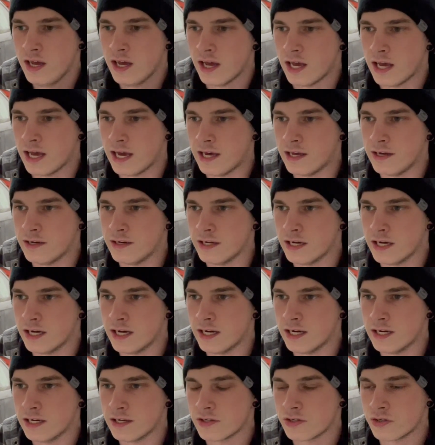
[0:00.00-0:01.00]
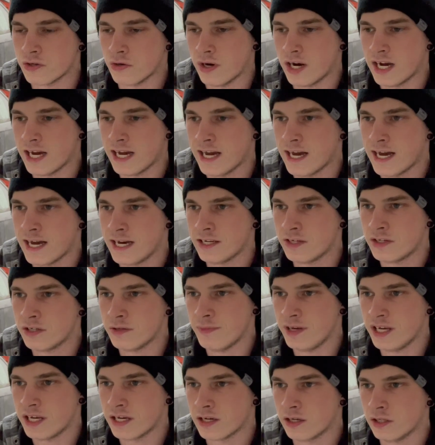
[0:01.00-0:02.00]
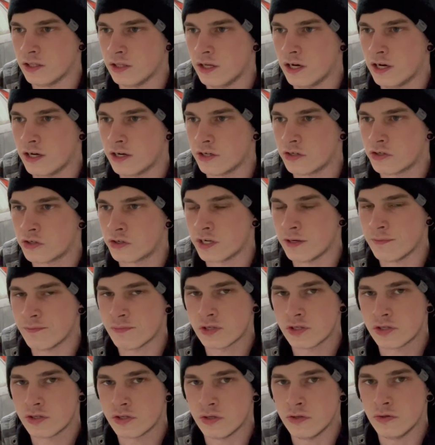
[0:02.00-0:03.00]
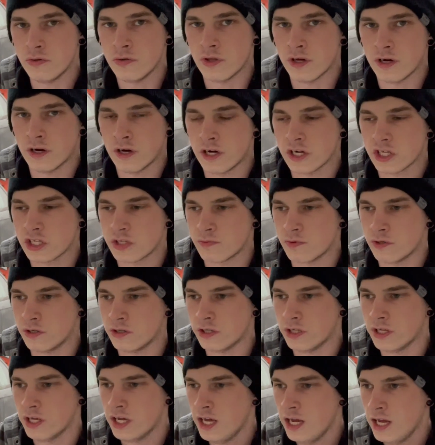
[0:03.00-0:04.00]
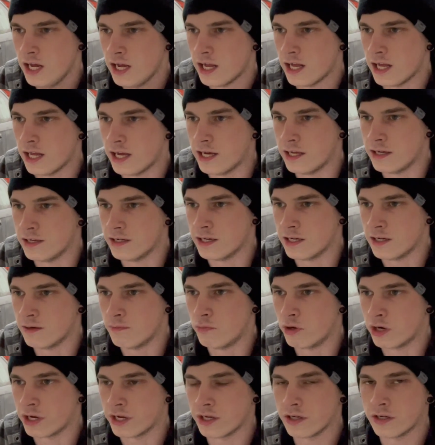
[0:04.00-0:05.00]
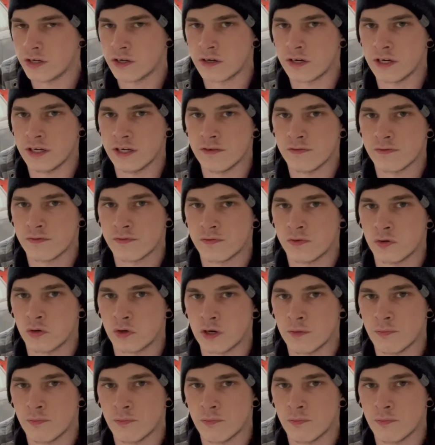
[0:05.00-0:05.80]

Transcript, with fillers: And uh, so I had to make a lot of trips to the hospital and uh, bringing her in for